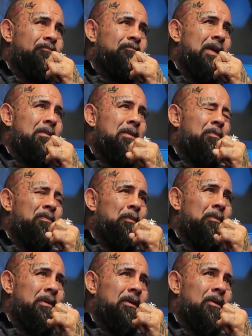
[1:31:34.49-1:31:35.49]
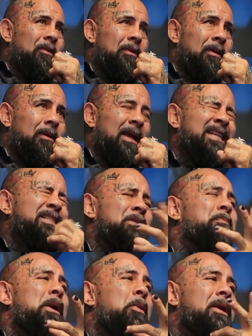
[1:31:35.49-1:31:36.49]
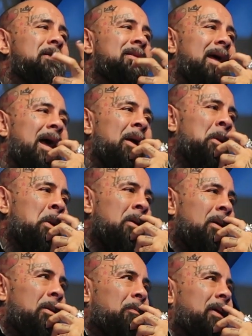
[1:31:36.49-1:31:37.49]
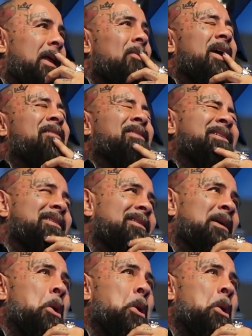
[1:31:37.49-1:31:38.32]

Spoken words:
maybe, experience that. But I don't have a